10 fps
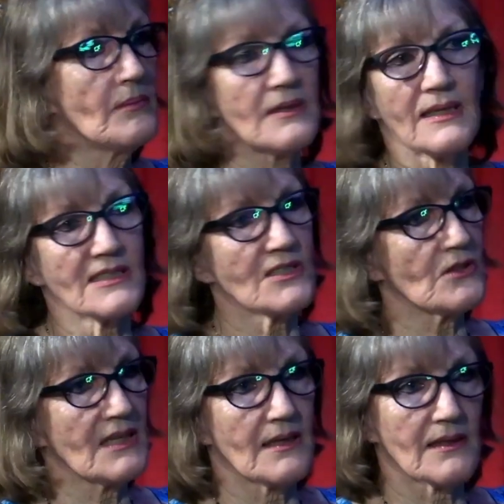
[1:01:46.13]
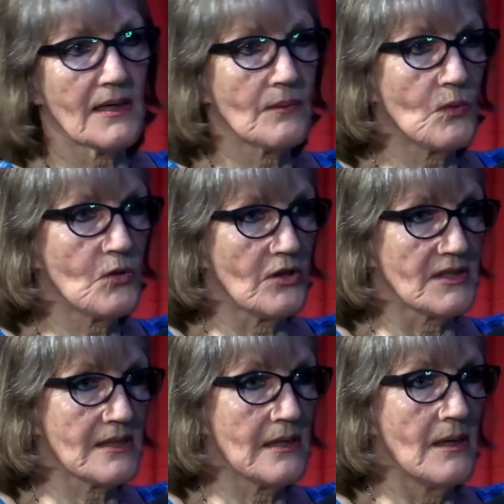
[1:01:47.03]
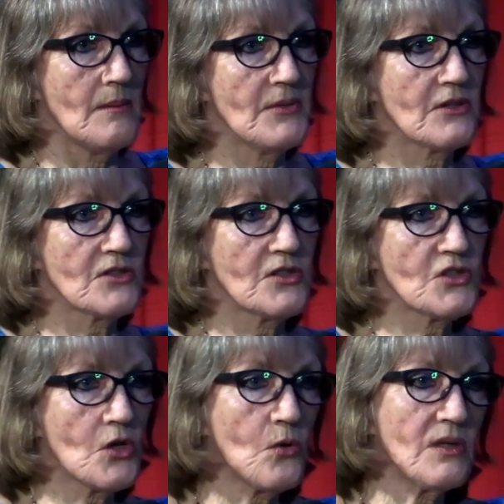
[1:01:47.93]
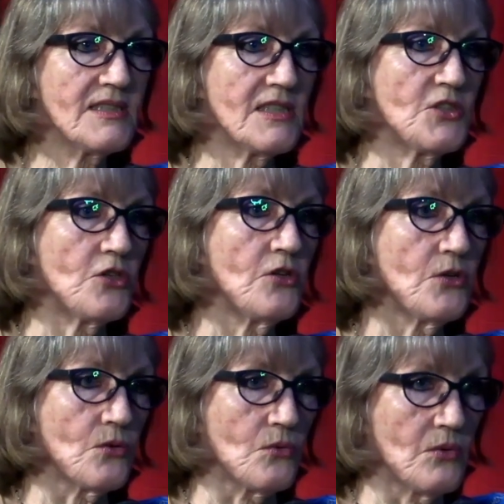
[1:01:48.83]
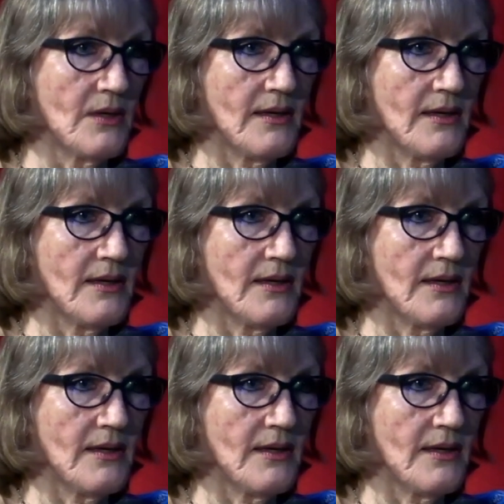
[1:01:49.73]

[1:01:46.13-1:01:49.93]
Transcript: But that's not how karma works, because the soul is eternal